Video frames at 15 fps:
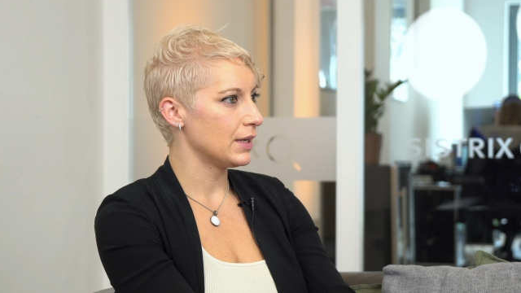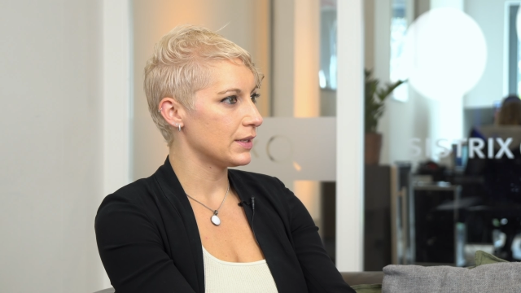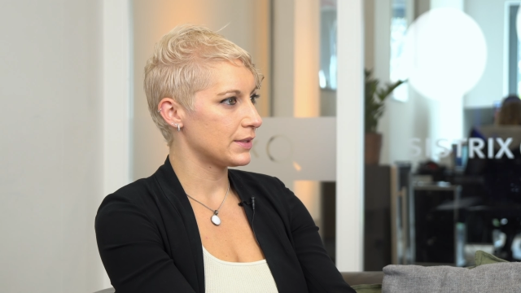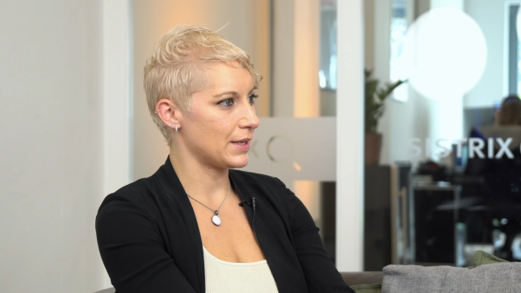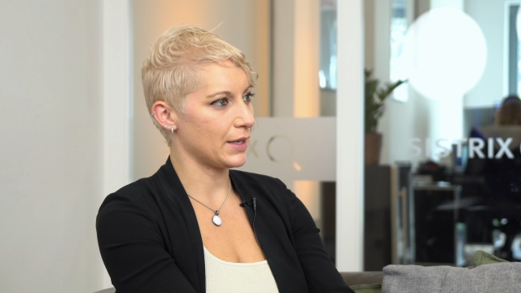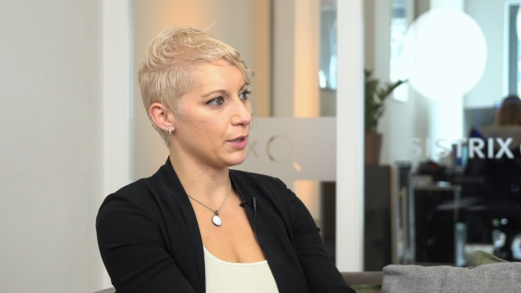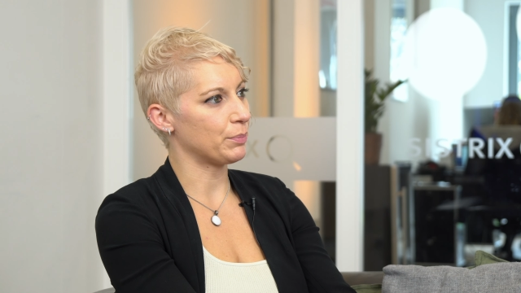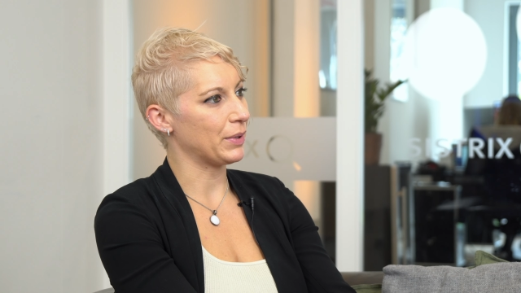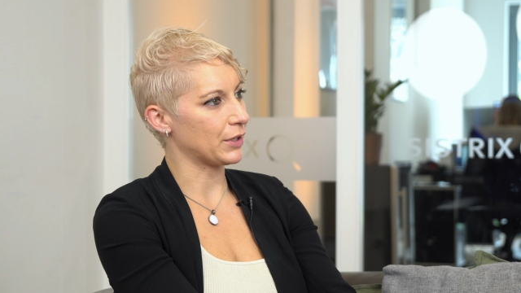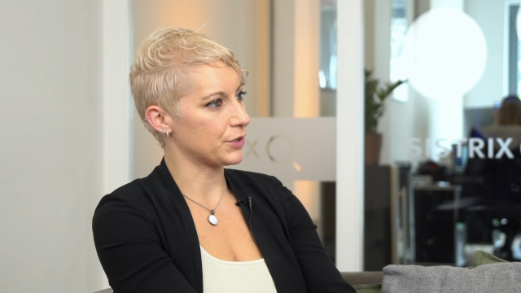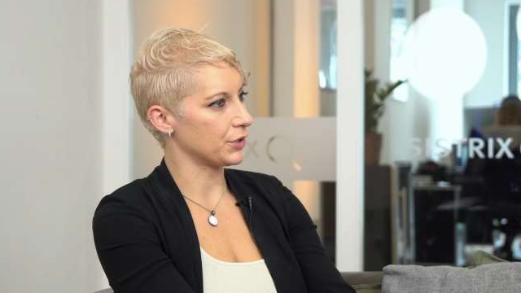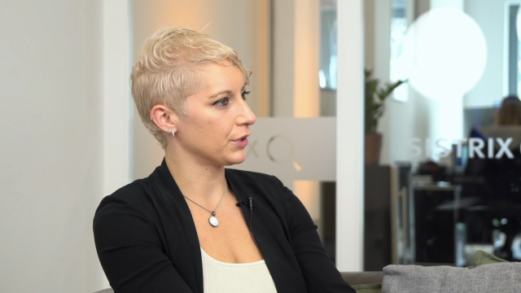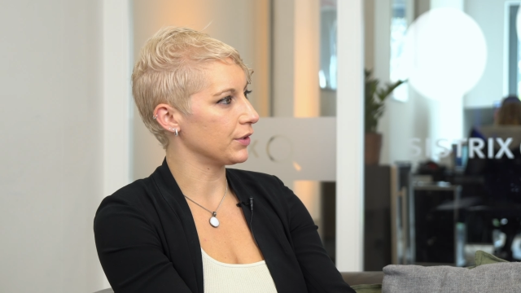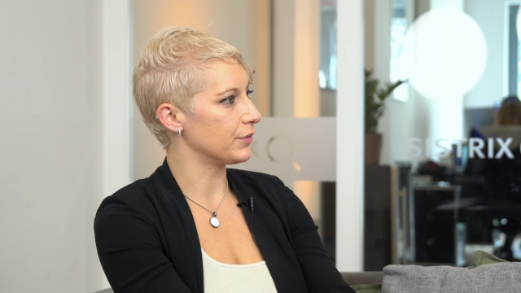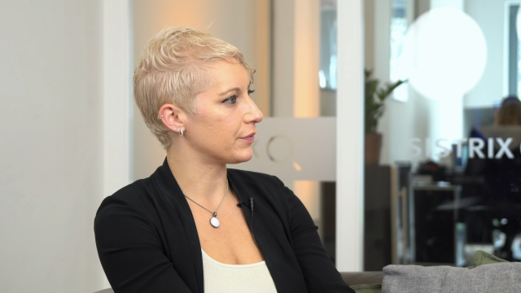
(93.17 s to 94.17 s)
take a
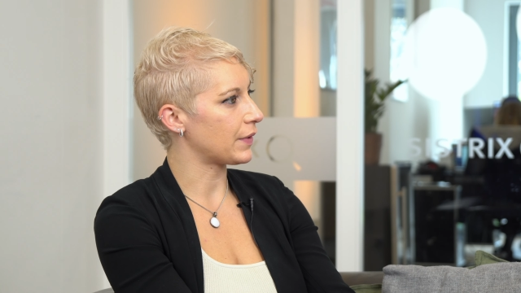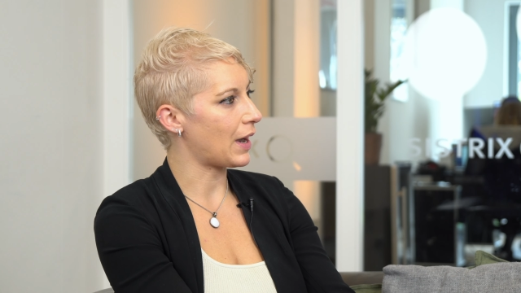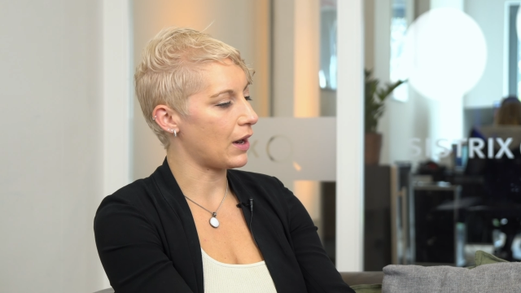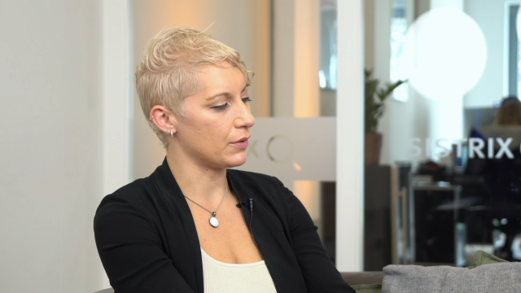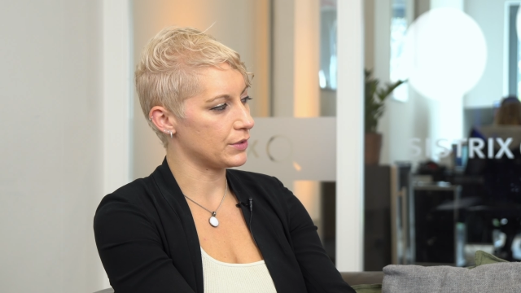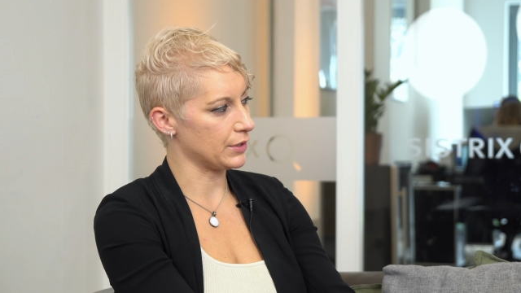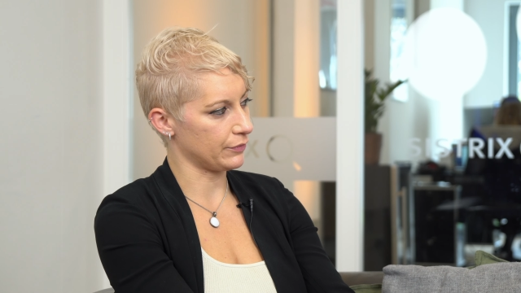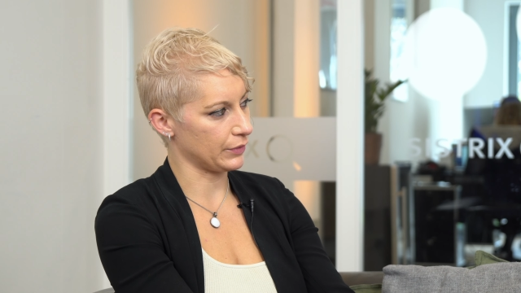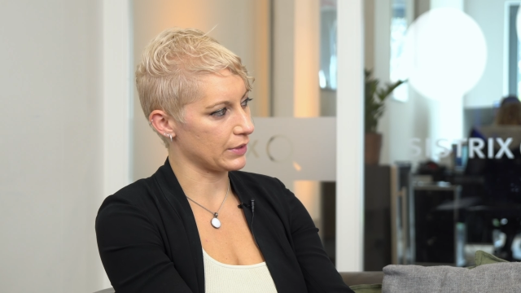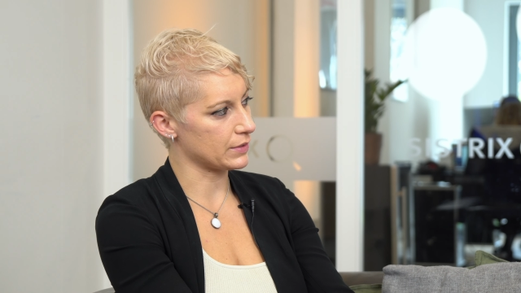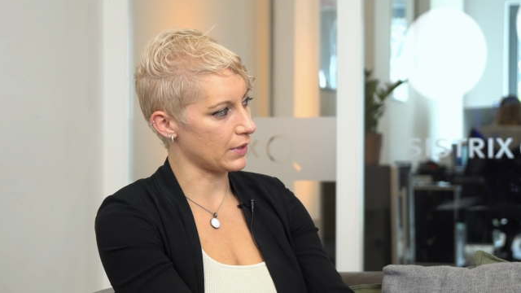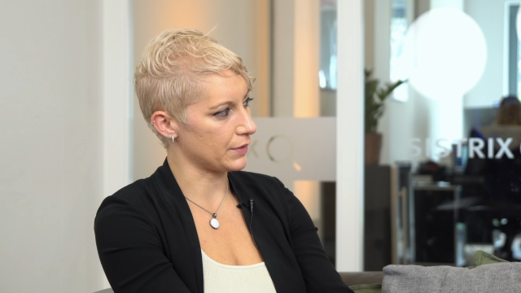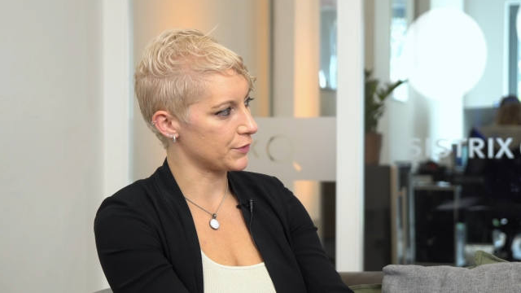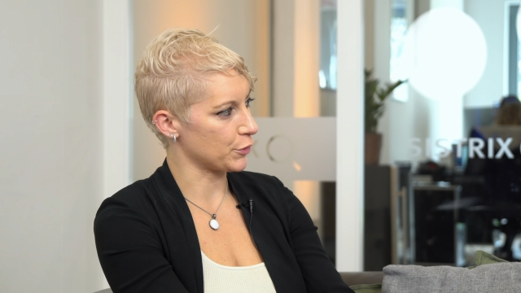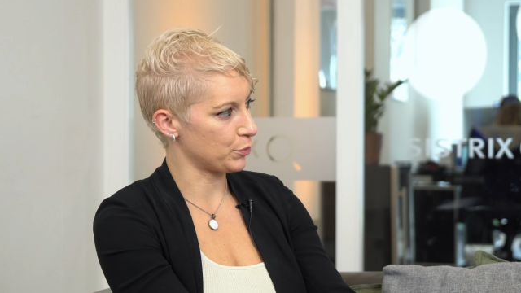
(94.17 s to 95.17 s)
picture of how different
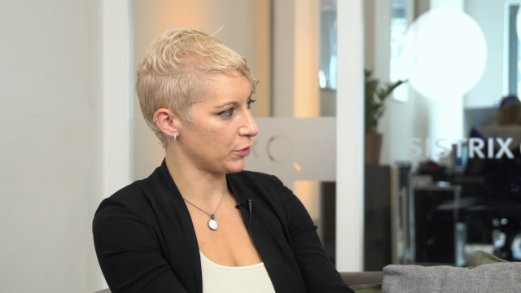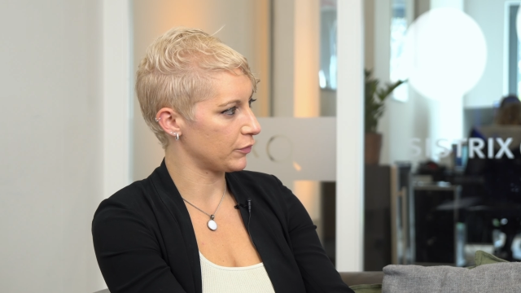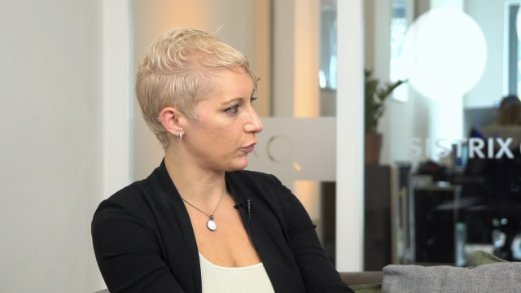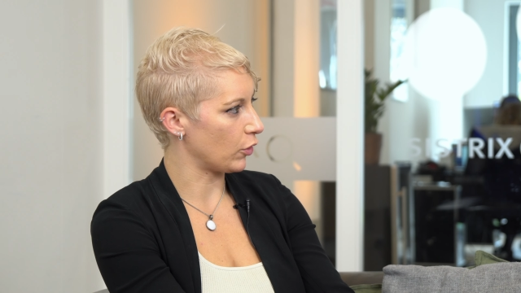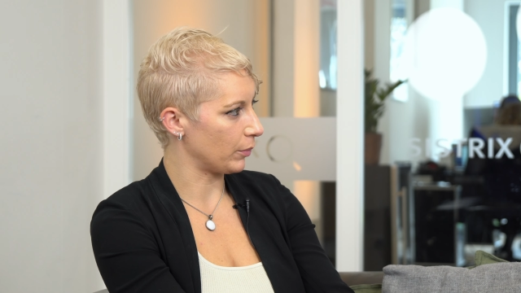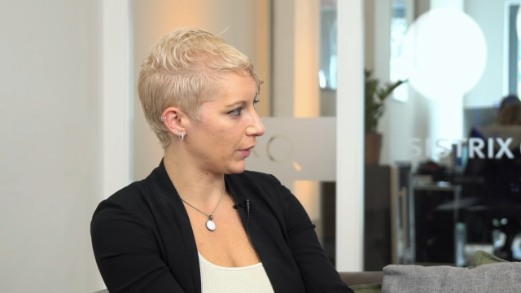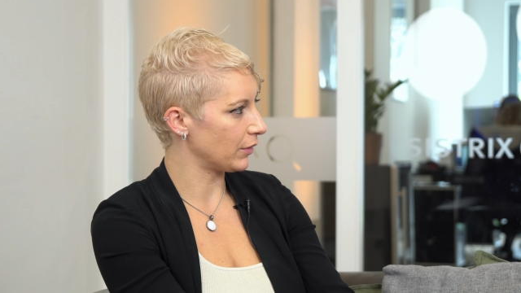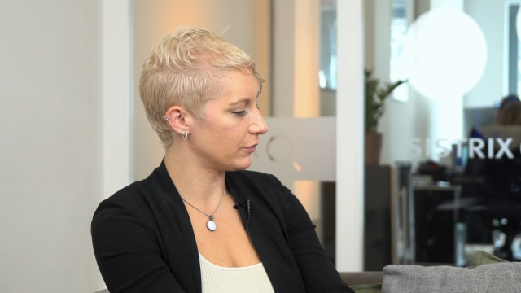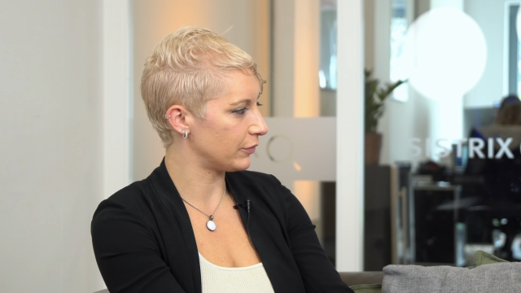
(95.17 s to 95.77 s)
sites are performing